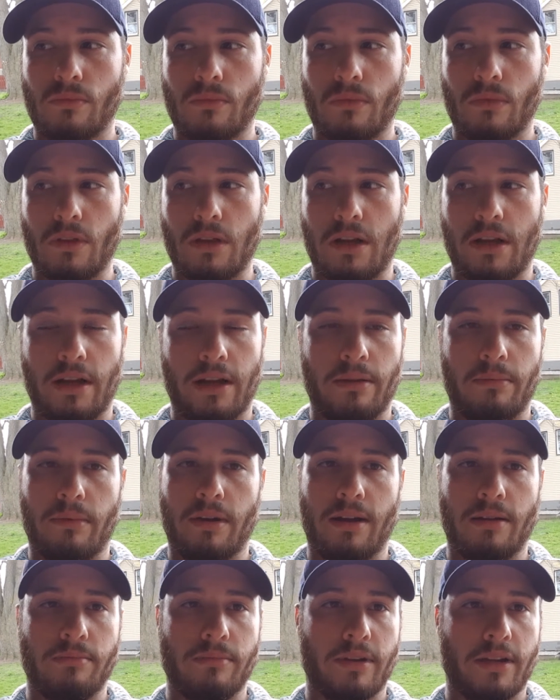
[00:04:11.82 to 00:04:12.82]

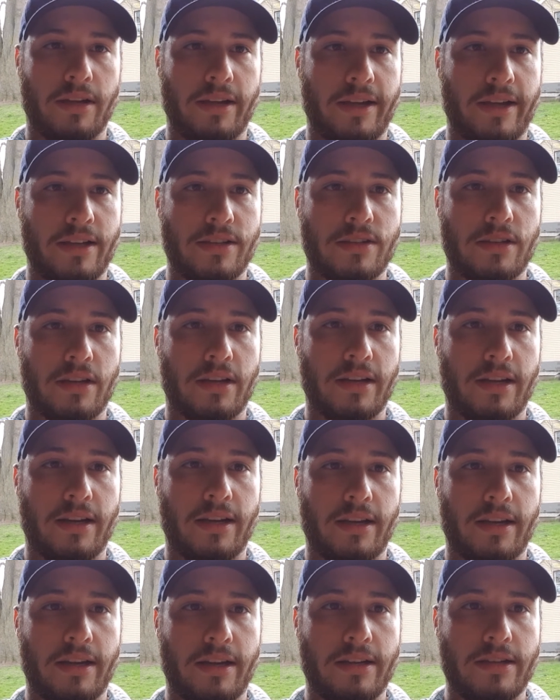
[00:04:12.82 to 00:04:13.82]
a hands-on kind
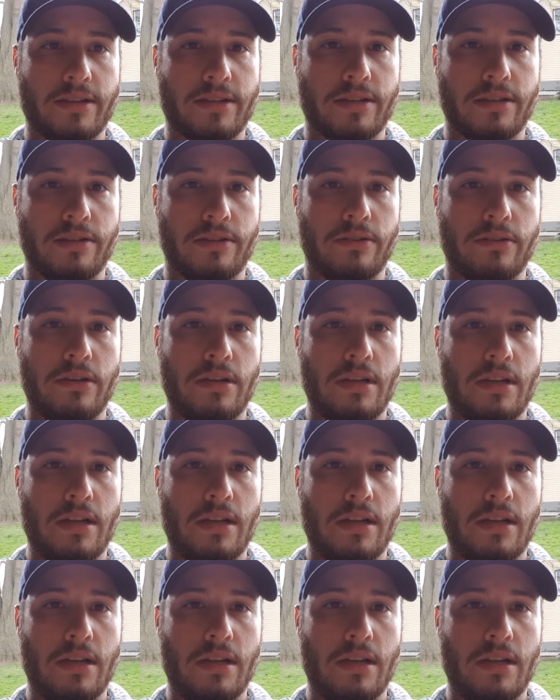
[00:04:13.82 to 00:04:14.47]
of guy, so